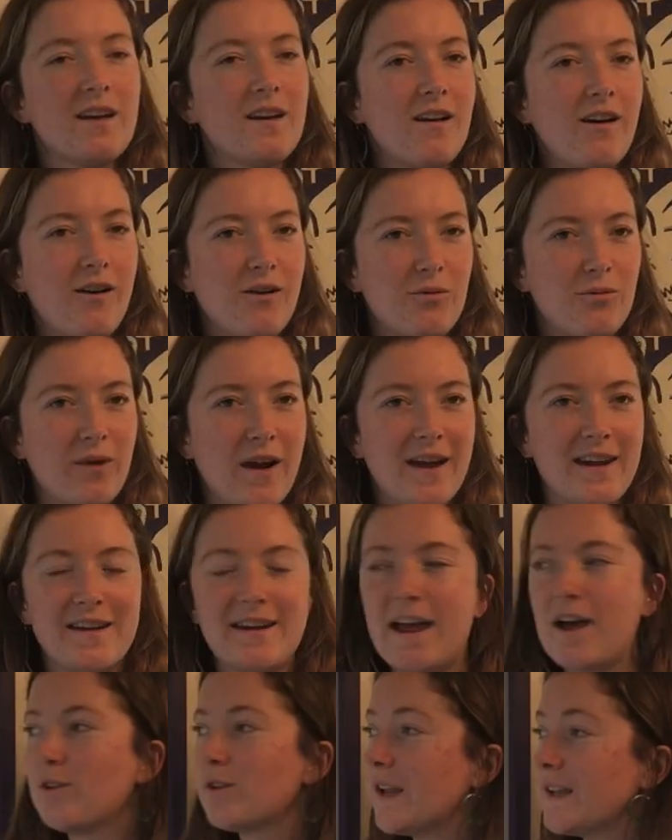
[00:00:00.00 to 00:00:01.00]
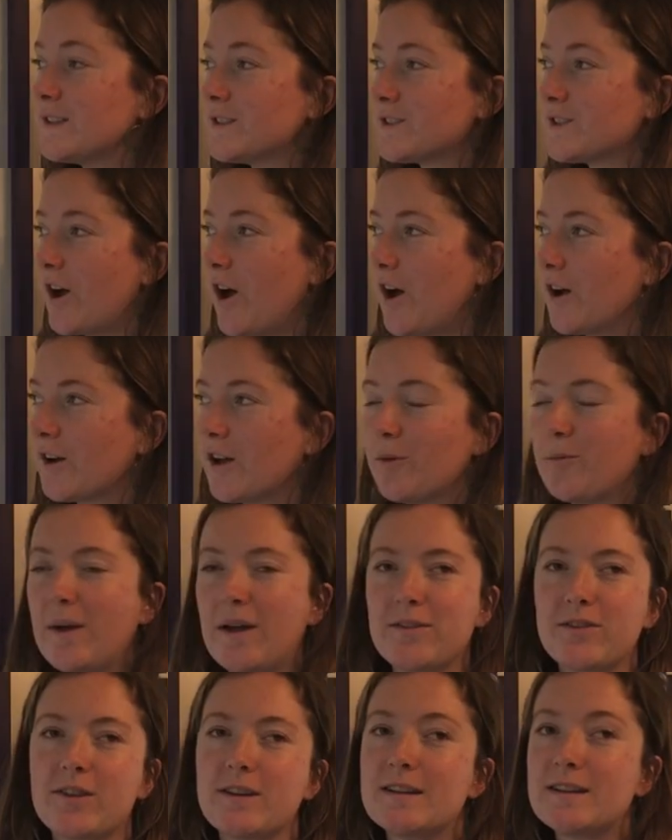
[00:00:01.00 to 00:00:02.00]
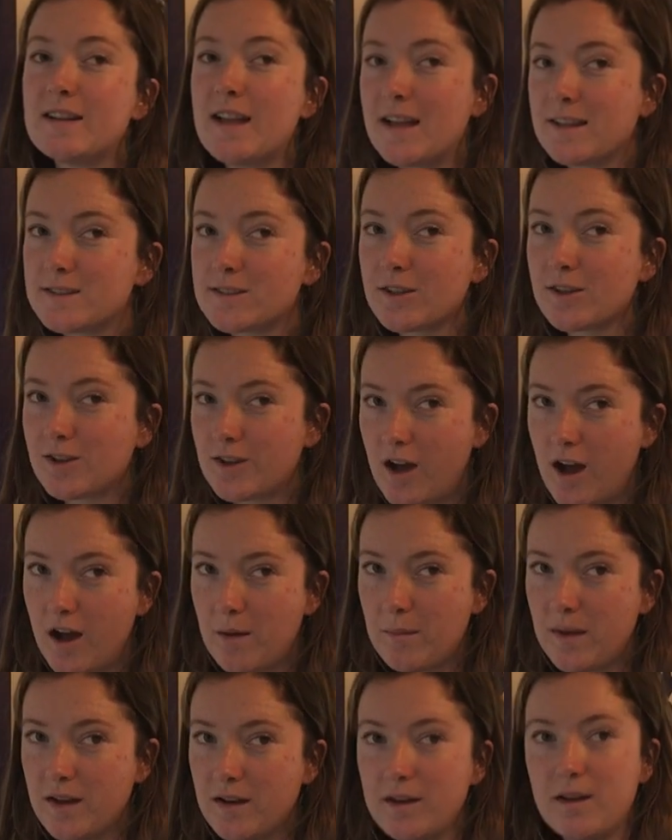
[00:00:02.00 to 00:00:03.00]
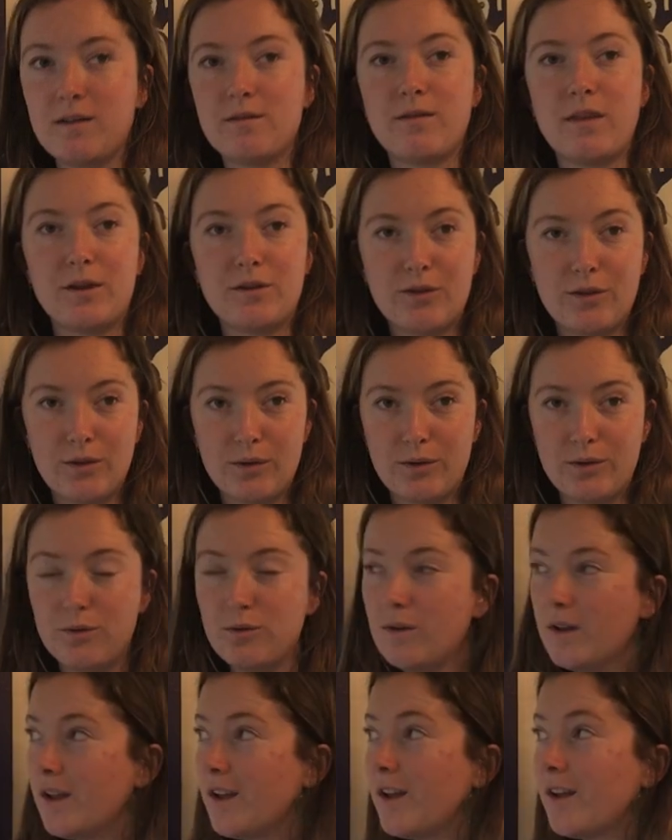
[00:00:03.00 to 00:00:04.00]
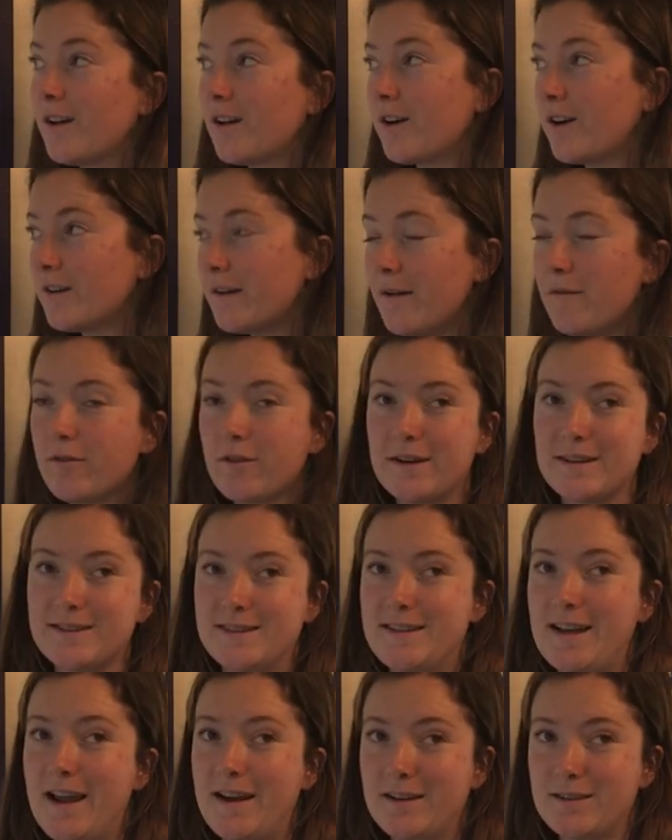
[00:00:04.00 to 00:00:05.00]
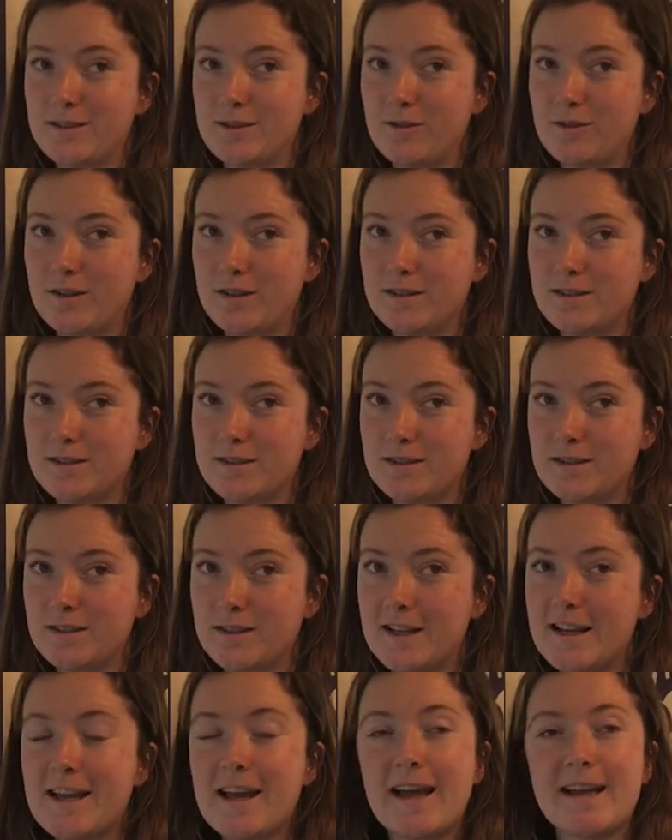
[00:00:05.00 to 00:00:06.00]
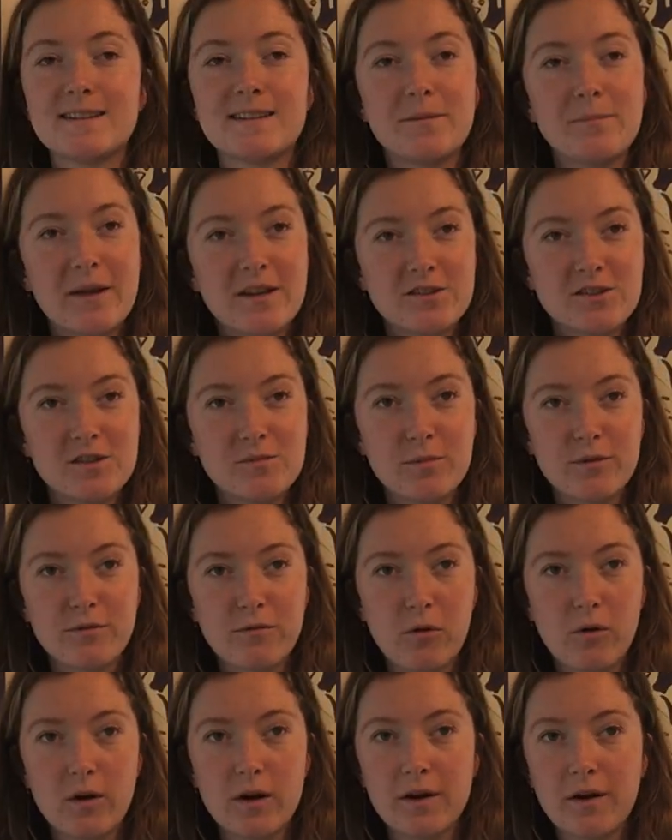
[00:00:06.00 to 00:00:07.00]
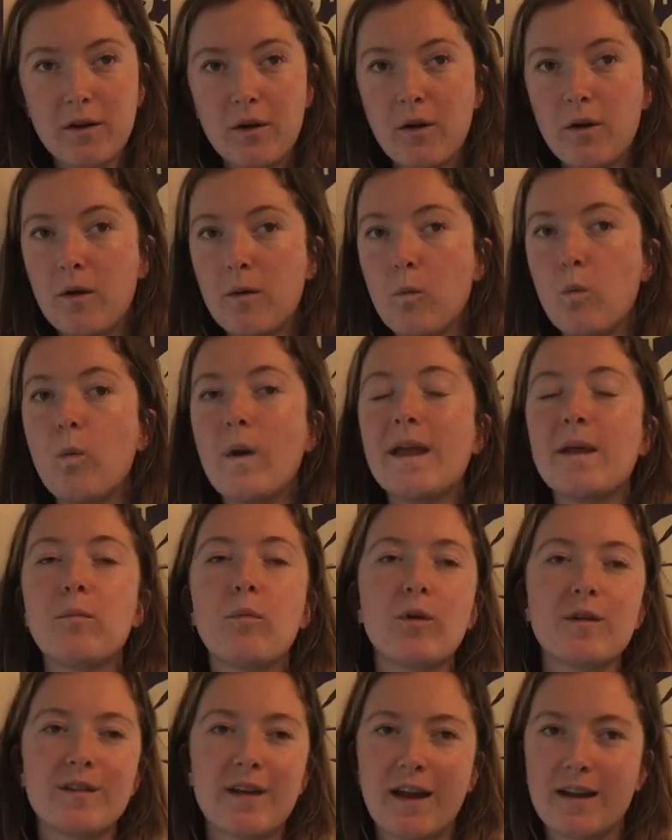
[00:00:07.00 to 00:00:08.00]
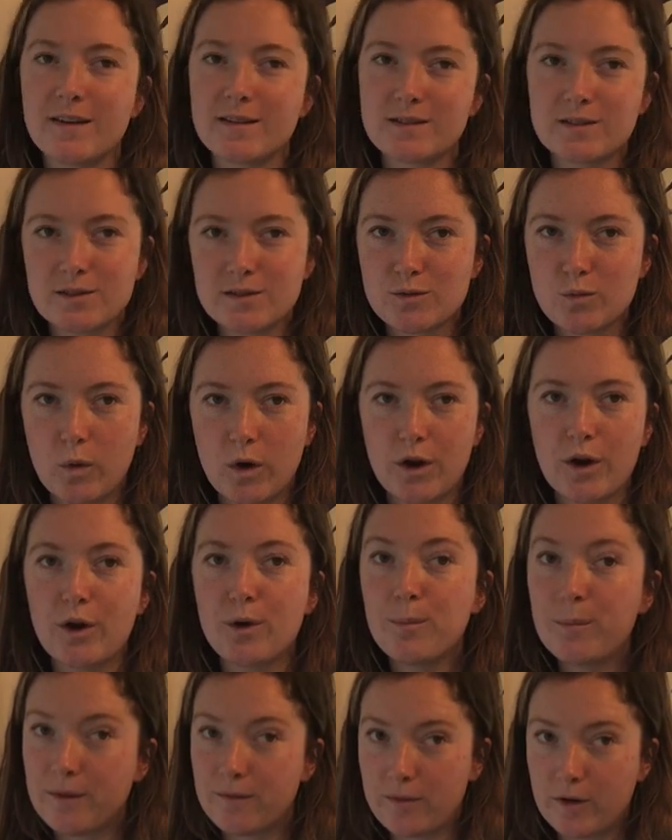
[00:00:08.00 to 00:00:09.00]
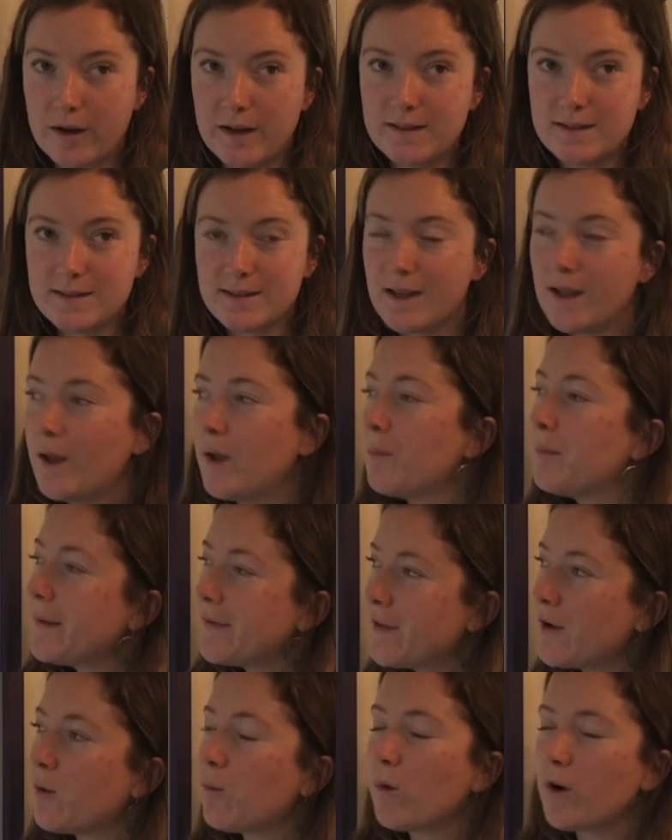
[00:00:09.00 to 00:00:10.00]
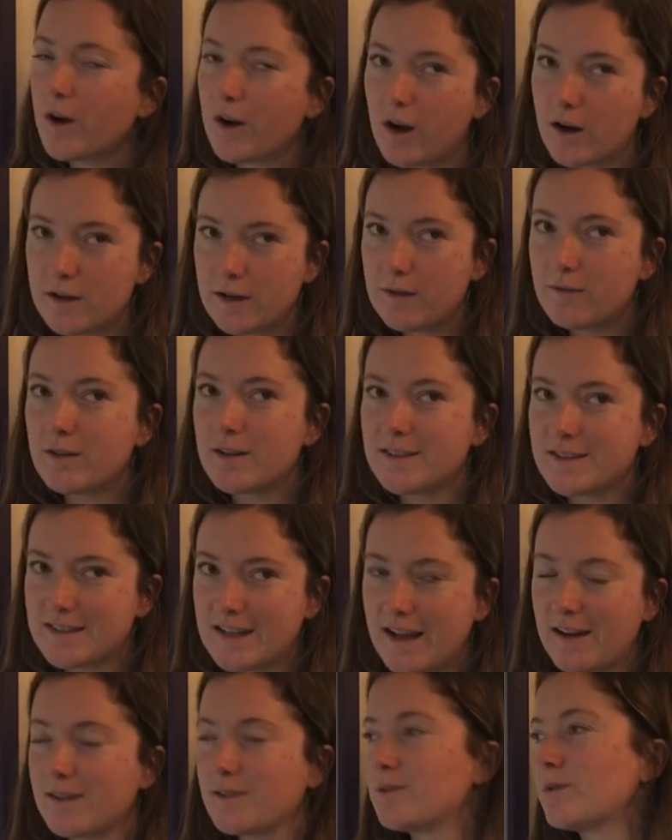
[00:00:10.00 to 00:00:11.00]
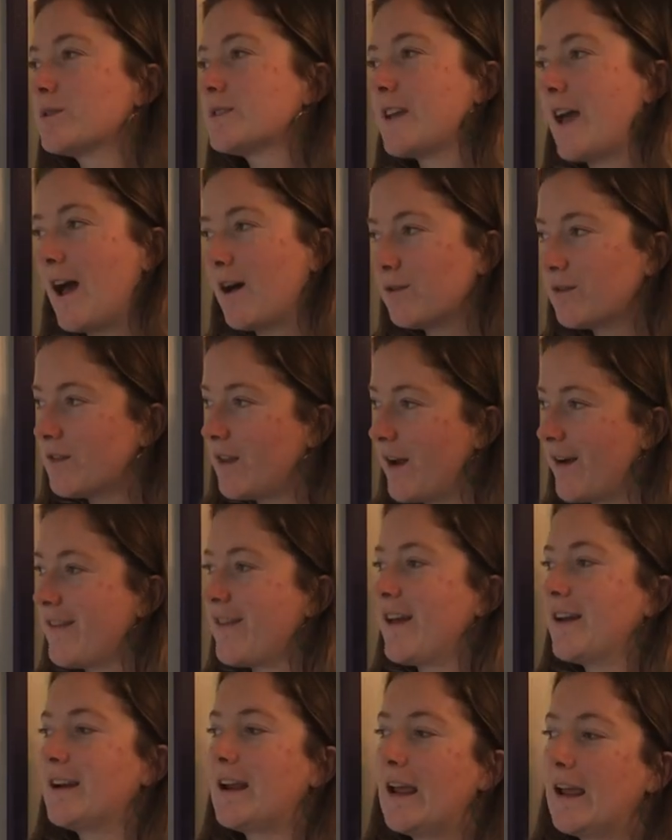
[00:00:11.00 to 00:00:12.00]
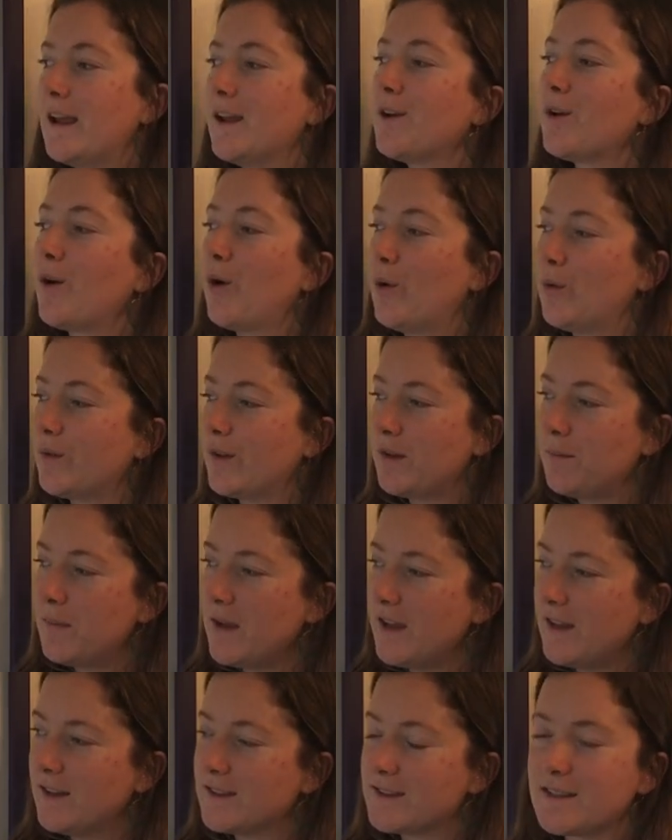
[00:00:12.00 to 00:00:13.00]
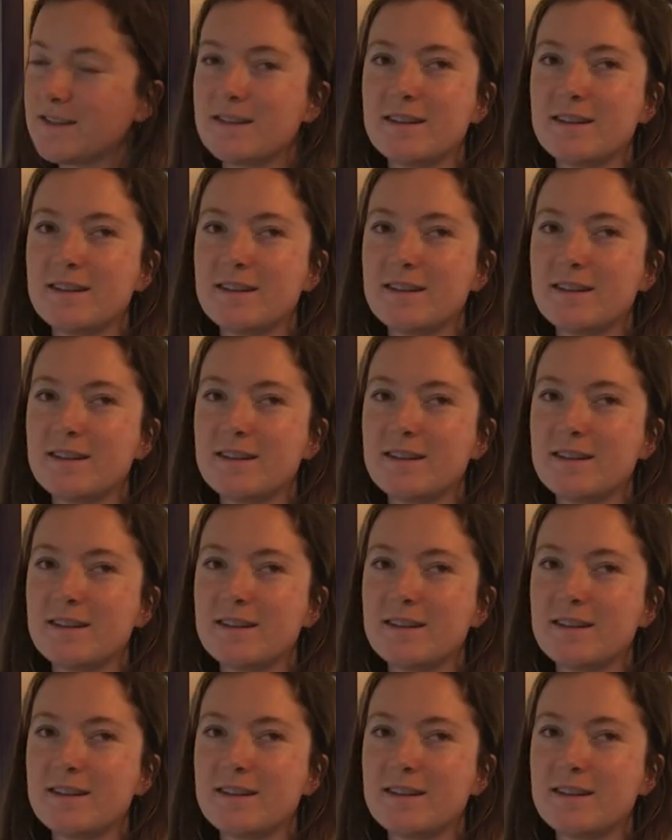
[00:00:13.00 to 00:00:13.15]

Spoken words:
Alright, now let's talk about the lesser common of the 2 carnivorous dinosaurs. As I mentioned before, way more dinosaurs were herbivorous, but there were carnivorous dinosaurs out there that ate only meat.